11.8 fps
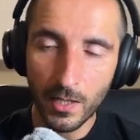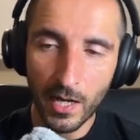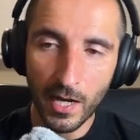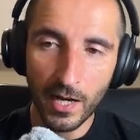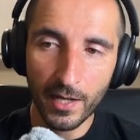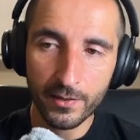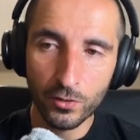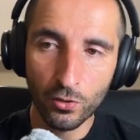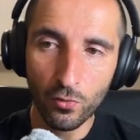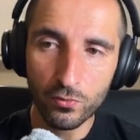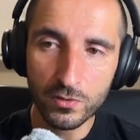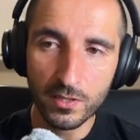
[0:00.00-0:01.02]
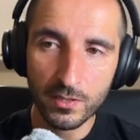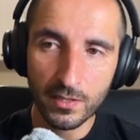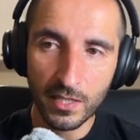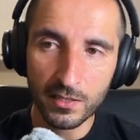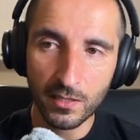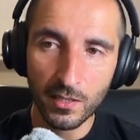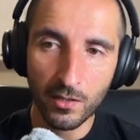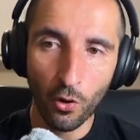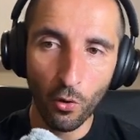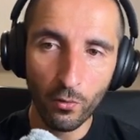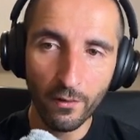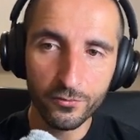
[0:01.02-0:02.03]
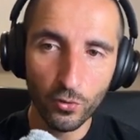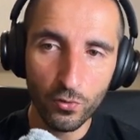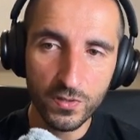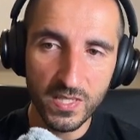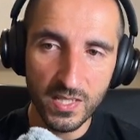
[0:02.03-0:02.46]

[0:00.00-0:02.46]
Uh, note that all of those